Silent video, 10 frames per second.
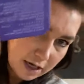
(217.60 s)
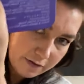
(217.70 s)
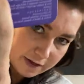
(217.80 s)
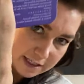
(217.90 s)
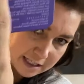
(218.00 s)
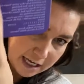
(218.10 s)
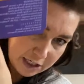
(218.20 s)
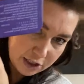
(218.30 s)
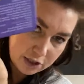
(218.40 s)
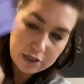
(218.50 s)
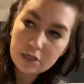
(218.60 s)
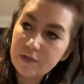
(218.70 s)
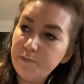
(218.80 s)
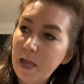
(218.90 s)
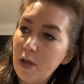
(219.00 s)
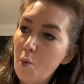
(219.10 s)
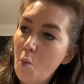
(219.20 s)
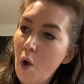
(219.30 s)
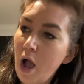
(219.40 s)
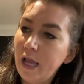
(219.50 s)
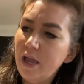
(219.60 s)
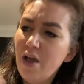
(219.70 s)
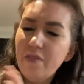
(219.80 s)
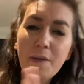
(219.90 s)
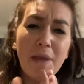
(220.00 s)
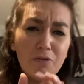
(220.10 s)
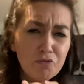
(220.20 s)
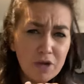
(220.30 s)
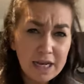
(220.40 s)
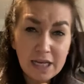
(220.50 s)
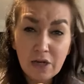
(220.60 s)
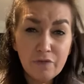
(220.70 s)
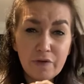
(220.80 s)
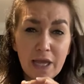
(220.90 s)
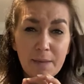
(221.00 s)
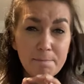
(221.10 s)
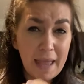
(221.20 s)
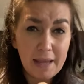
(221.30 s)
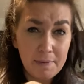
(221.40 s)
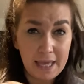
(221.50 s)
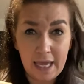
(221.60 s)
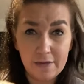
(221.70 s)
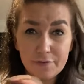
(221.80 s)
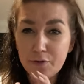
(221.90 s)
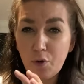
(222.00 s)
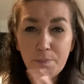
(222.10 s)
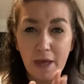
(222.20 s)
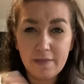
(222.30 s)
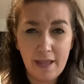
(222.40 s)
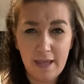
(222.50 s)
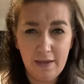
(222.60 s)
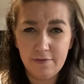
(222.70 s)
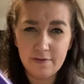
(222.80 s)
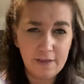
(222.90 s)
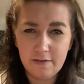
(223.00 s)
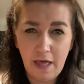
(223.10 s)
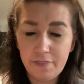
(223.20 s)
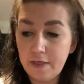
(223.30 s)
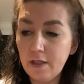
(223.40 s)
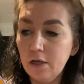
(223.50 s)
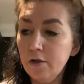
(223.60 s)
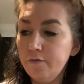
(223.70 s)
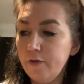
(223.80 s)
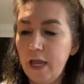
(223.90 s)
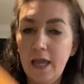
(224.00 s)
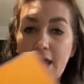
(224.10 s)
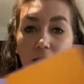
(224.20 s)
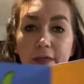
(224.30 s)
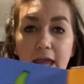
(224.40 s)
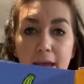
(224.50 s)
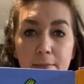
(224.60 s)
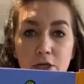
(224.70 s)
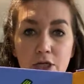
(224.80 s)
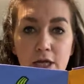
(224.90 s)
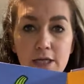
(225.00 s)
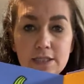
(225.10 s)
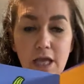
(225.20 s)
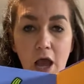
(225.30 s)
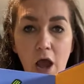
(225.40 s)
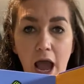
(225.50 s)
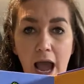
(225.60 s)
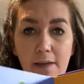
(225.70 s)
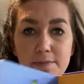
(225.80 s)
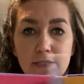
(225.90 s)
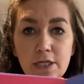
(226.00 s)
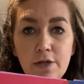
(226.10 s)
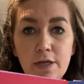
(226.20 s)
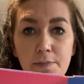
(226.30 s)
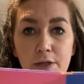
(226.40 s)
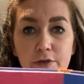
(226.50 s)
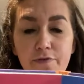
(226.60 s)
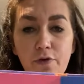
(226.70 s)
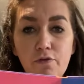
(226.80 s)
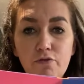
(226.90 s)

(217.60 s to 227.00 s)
I don't know if you can see, she does lots of black and white. They make really lovely baby gifts or birthday gifts and things. I think they're lovely. The images are absolutely beautiful.